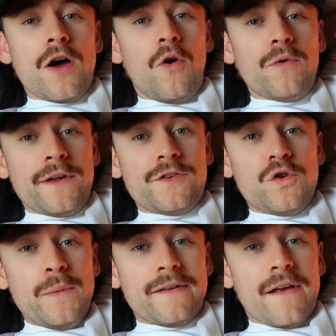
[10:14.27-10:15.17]
only
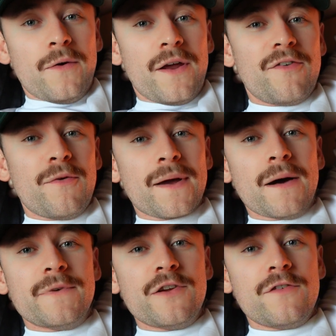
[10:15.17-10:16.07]
2 weeks out from my
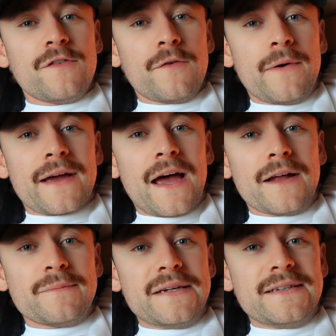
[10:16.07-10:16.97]
competition, so I
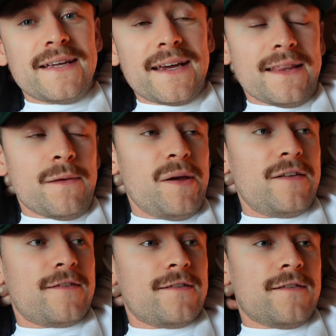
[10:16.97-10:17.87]
can't be taking the
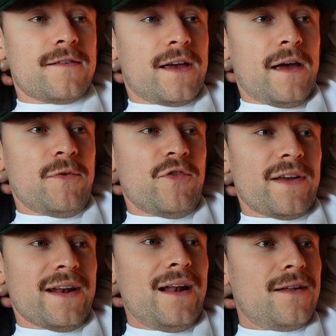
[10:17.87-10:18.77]
piss, I can't be
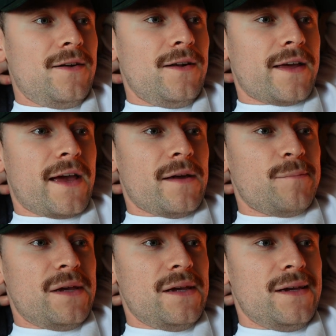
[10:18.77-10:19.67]
drinking alcohol, I can't
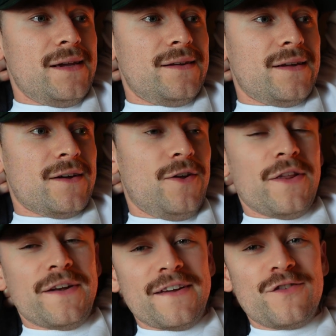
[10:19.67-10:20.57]
be eating all
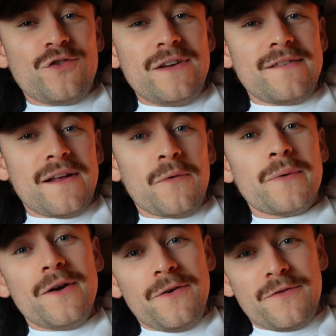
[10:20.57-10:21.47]
the nice treats that I
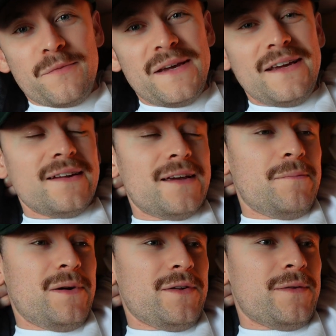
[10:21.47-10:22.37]
would love to be eating,
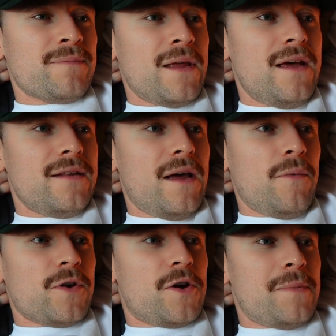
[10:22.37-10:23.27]
but that
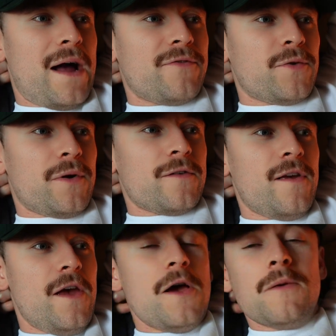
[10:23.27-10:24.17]
will come afterwards.
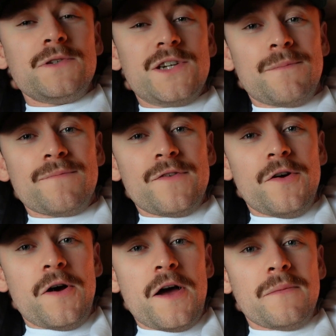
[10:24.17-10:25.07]
But yeah,
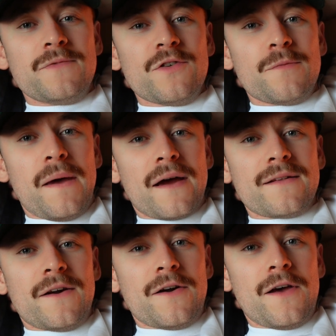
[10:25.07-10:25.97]
so I'm just back
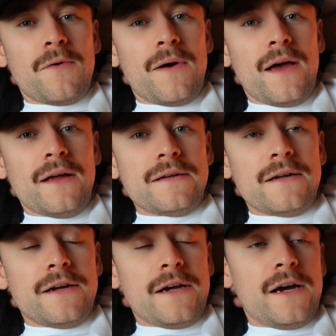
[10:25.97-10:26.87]
there now, and
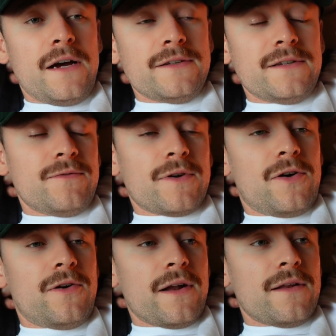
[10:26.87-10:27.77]
I didn't
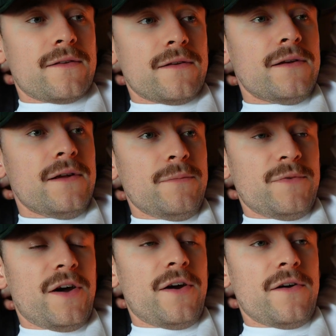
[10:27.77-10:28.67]
record anything. I'm
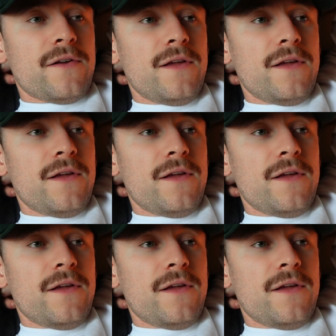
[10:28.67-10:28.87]
tired.